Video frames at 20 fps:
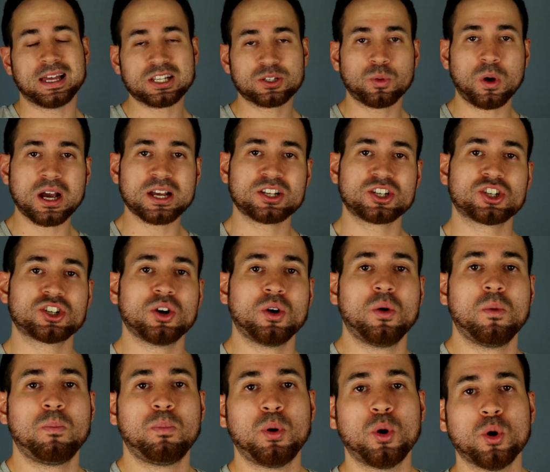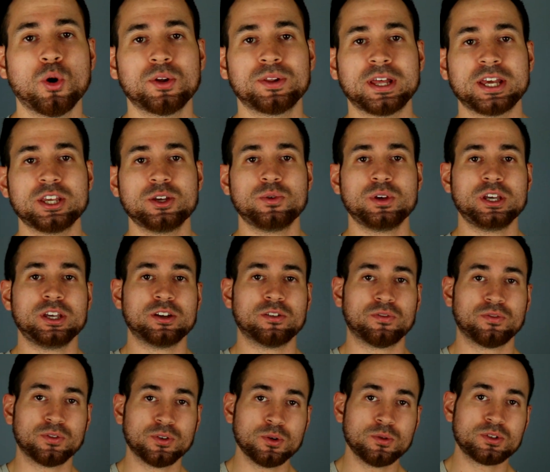That's why it's so important that you eat your
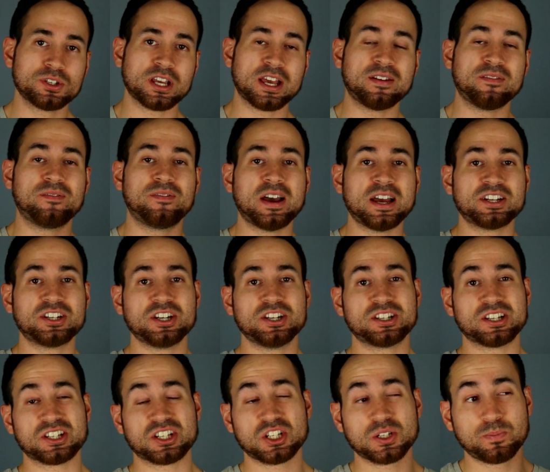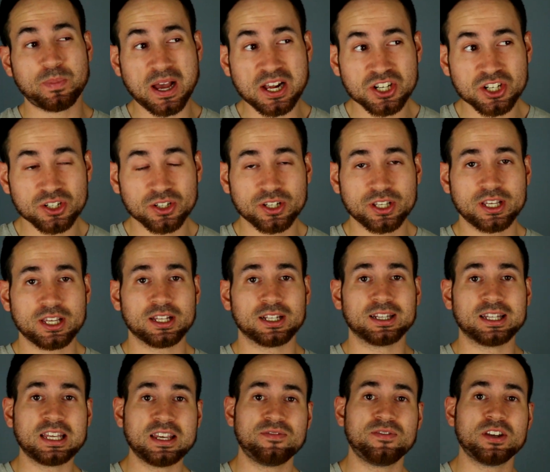fruits and veggies, especially
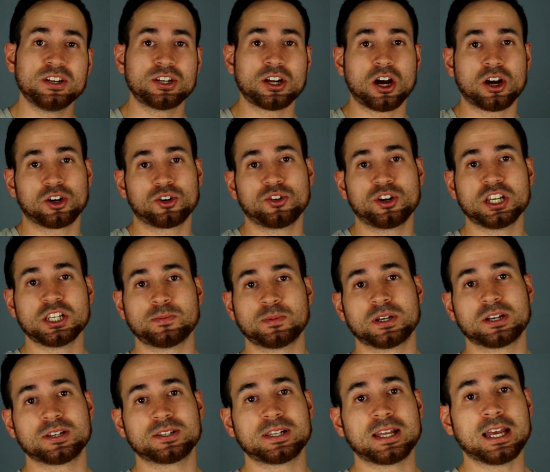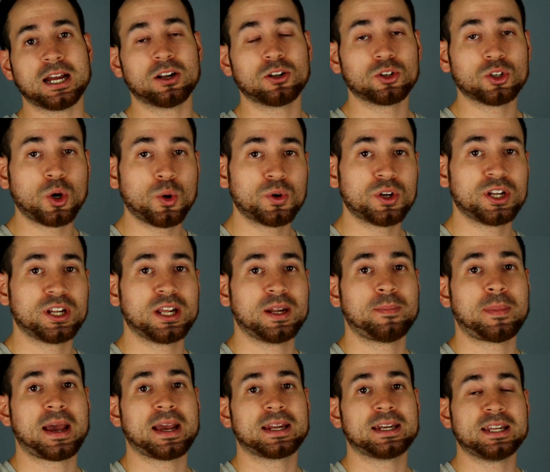leafy dark greens, because they are loaded in
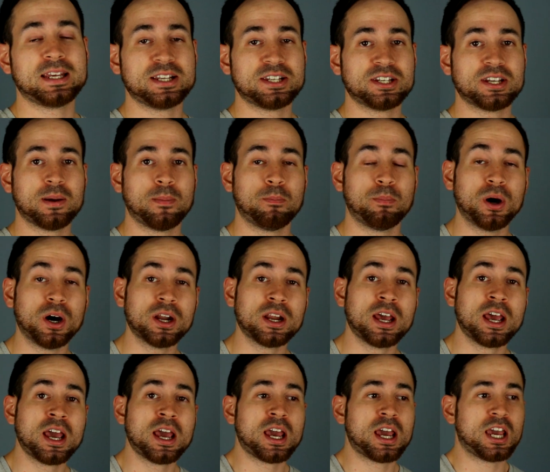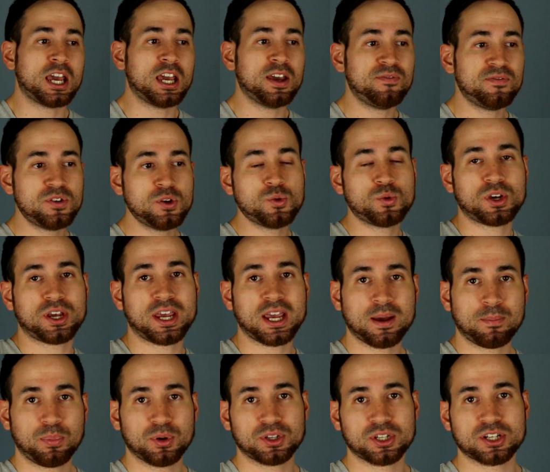magnesium. But if you
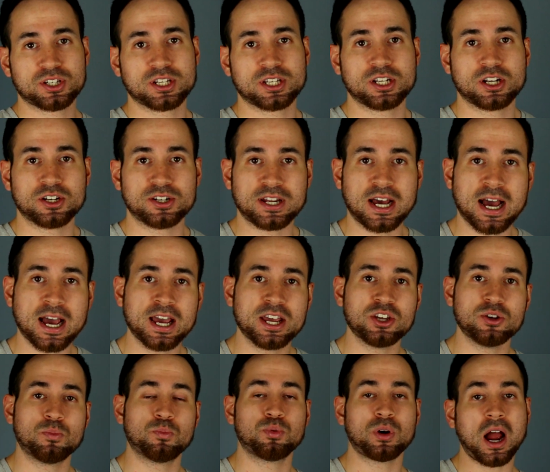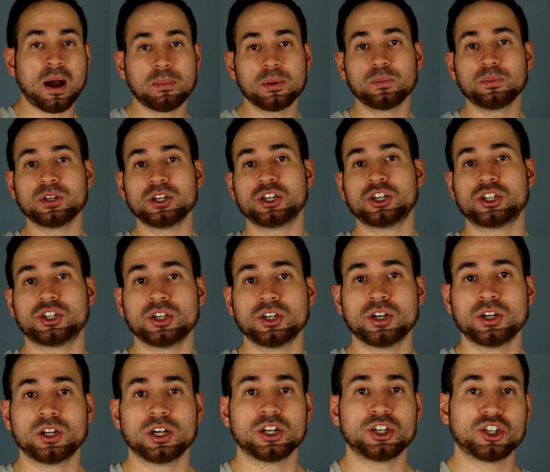can't put this in your diet, you probably
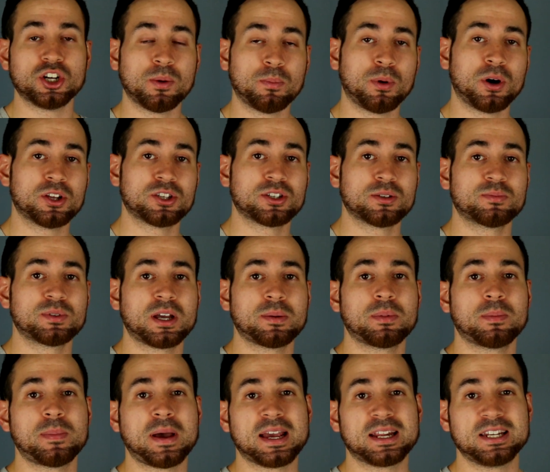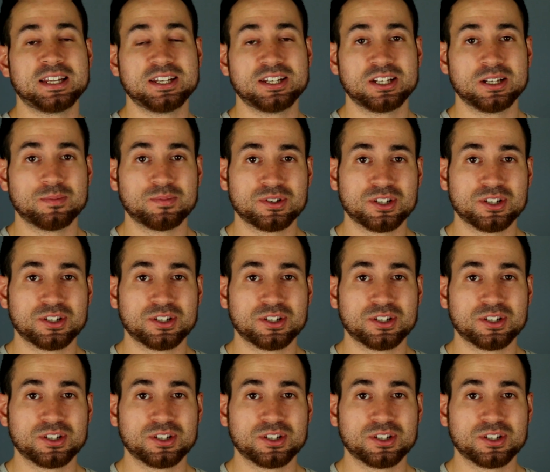should jump on some type of magnesium